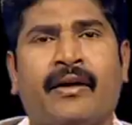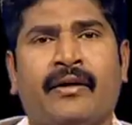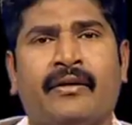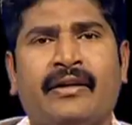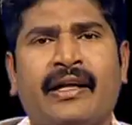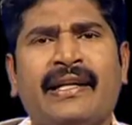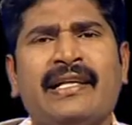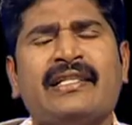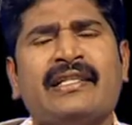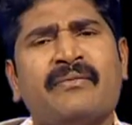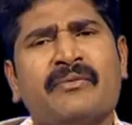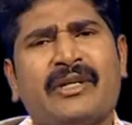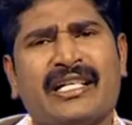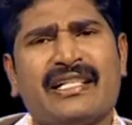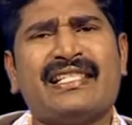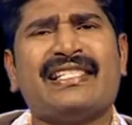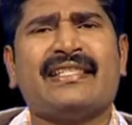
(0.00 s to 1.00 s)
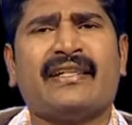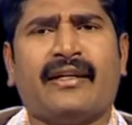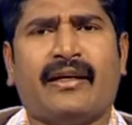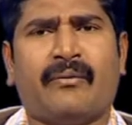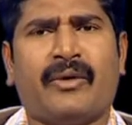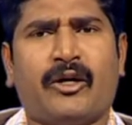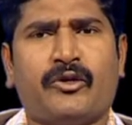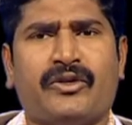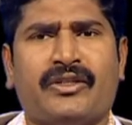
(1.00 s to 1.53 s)
There is some concern
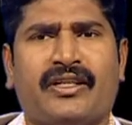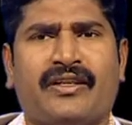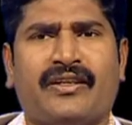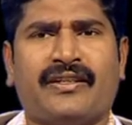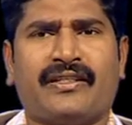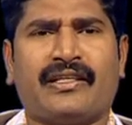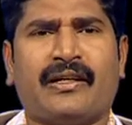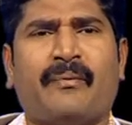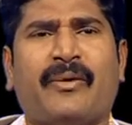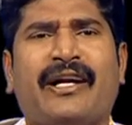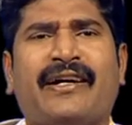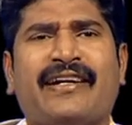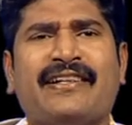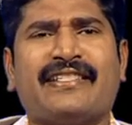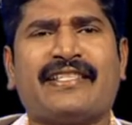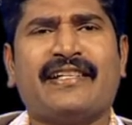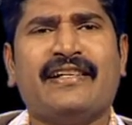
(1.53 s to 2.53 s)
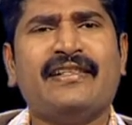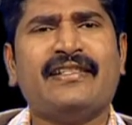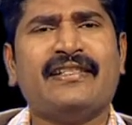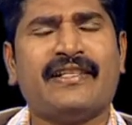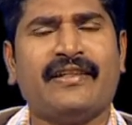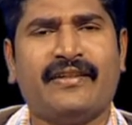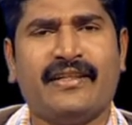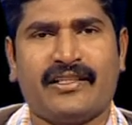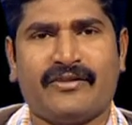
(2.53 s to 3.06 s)
about separating skills
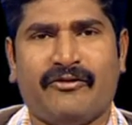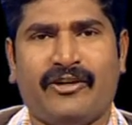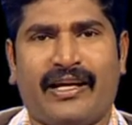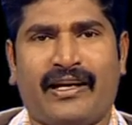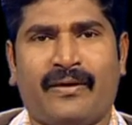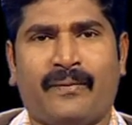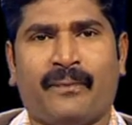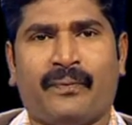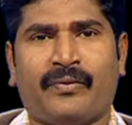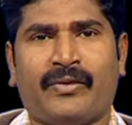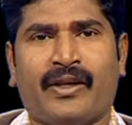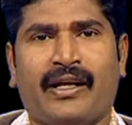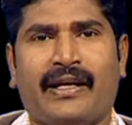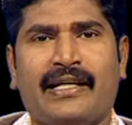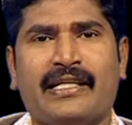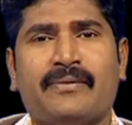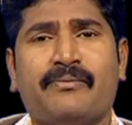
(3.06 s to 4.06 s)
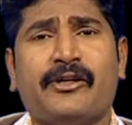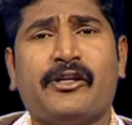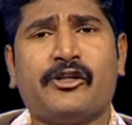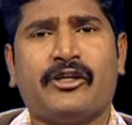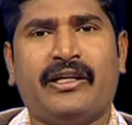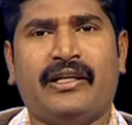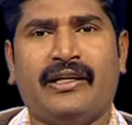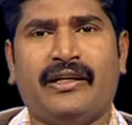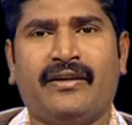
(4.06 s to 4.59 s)
in this way,
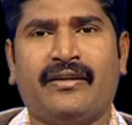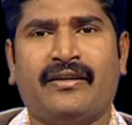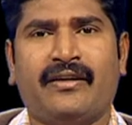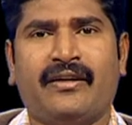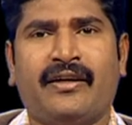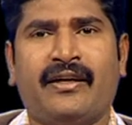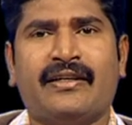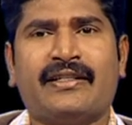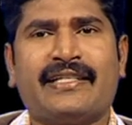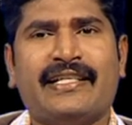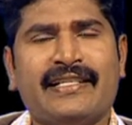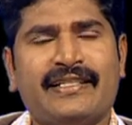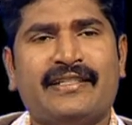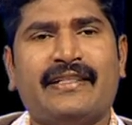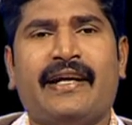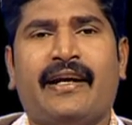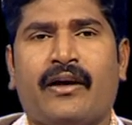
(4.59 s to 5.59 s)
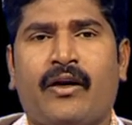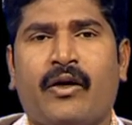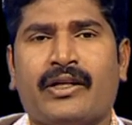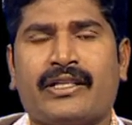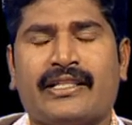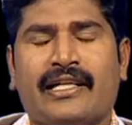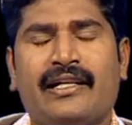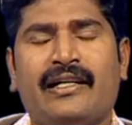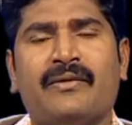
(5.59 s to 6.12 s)
especially since they are
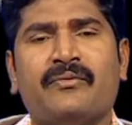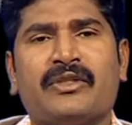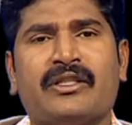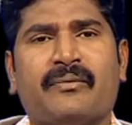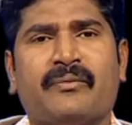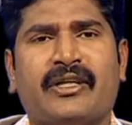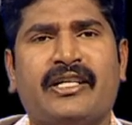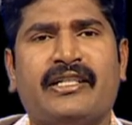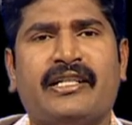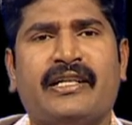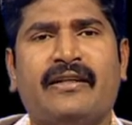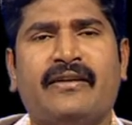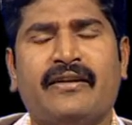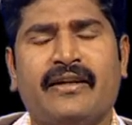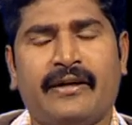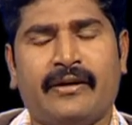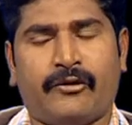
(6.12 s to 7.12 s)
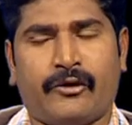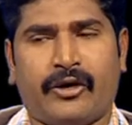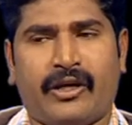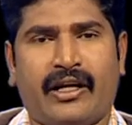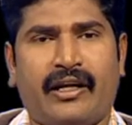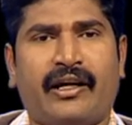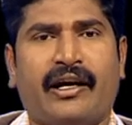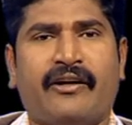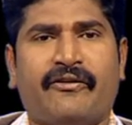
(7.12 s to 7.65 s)
seldom separated in real
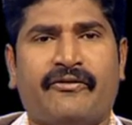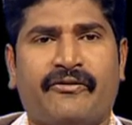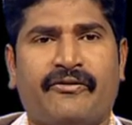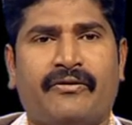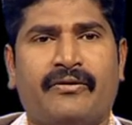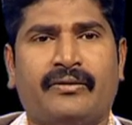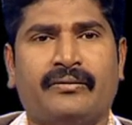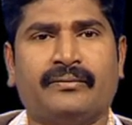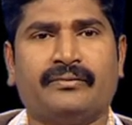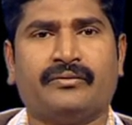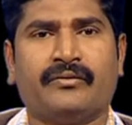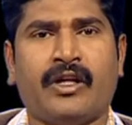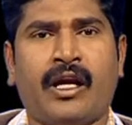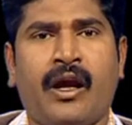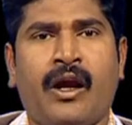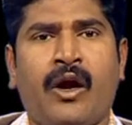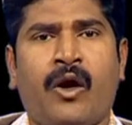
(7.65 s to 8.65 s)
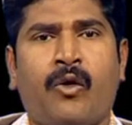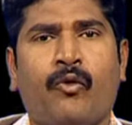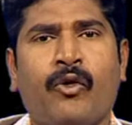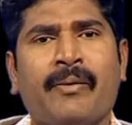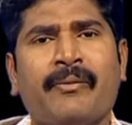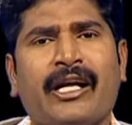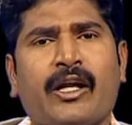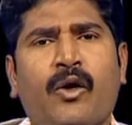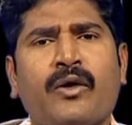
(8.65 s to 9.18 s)
life. We
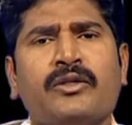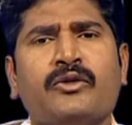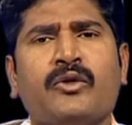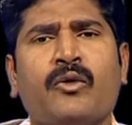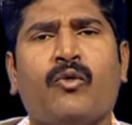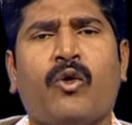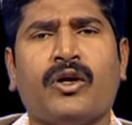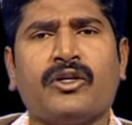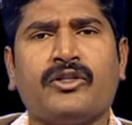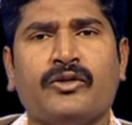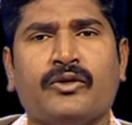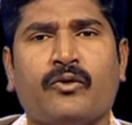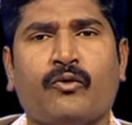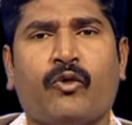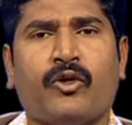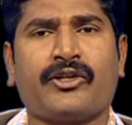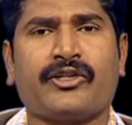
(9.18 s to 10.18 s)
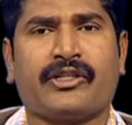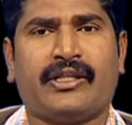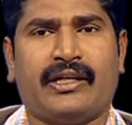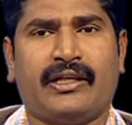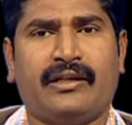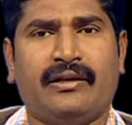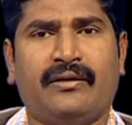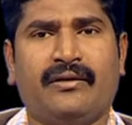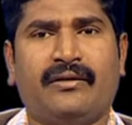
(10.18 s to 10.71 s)
might also want to
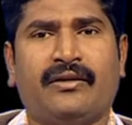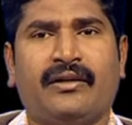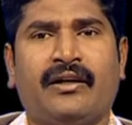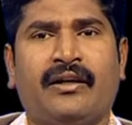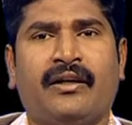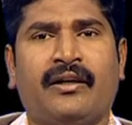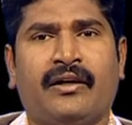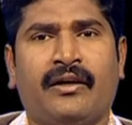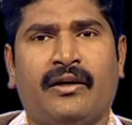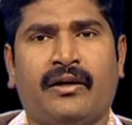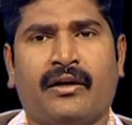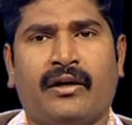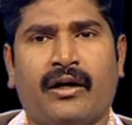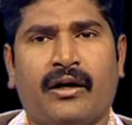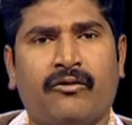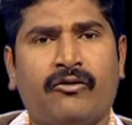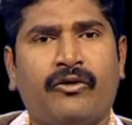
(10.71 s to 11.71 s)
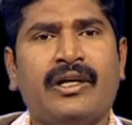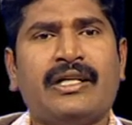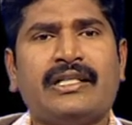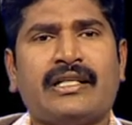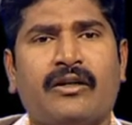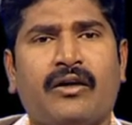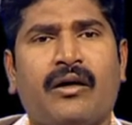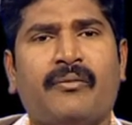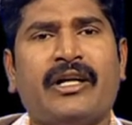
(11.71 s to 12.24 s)
question a once
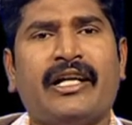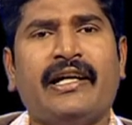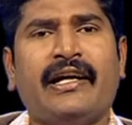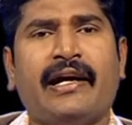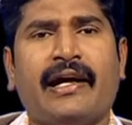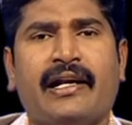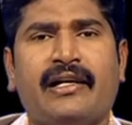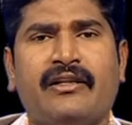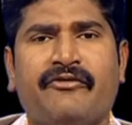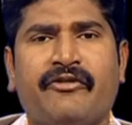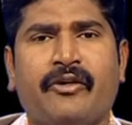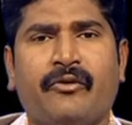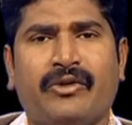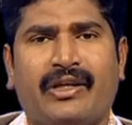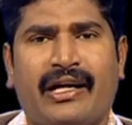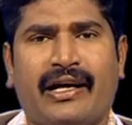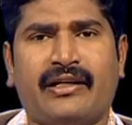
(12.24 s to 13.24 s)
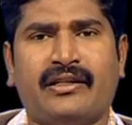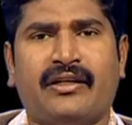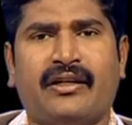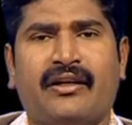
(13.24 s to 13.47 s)
commonly held view that